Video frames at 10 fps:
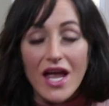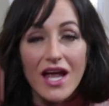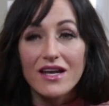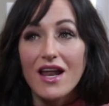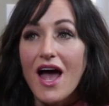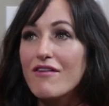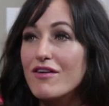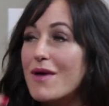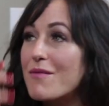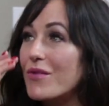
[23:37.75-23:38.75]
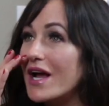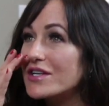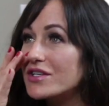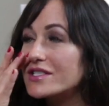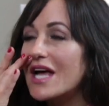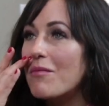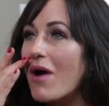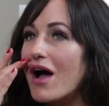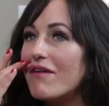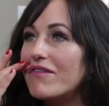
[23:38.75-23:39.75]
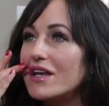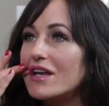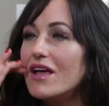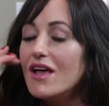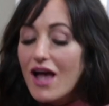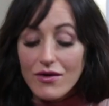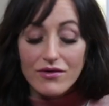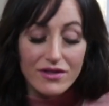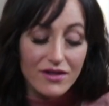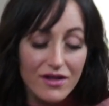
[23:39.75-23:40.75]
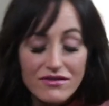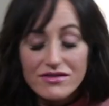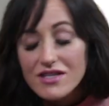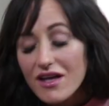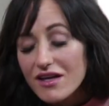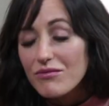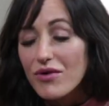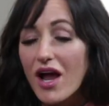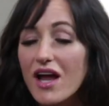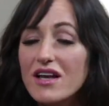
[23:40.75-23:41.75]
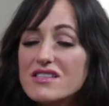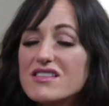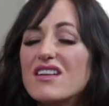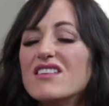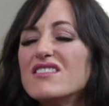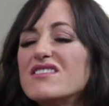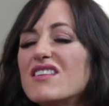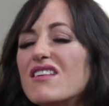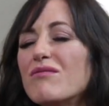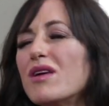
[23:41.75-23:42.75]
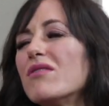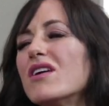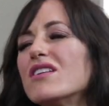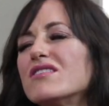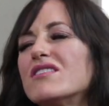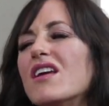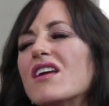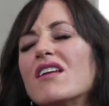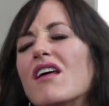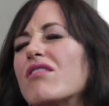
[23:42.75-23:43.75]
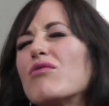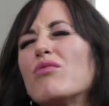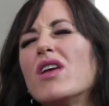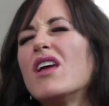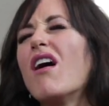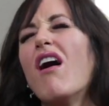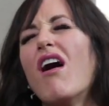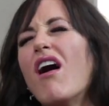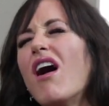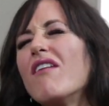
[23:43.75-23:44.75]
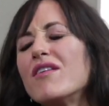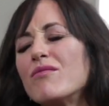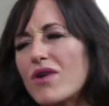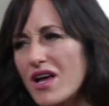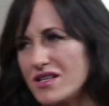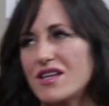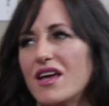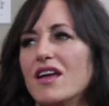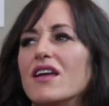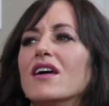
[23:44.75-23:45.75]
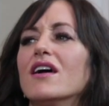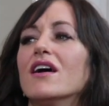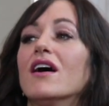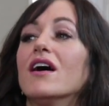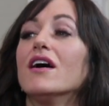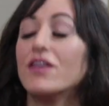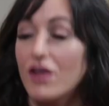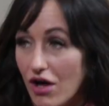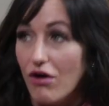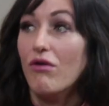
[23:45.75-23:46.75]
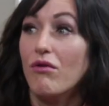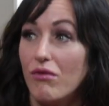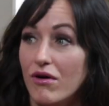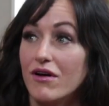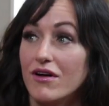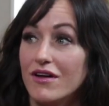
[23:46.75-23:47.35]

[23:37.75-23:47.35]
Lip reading: And I remember I took time off, and I was telling Brian, I said, I just think maybe I should take another week off. And Brian's like, no,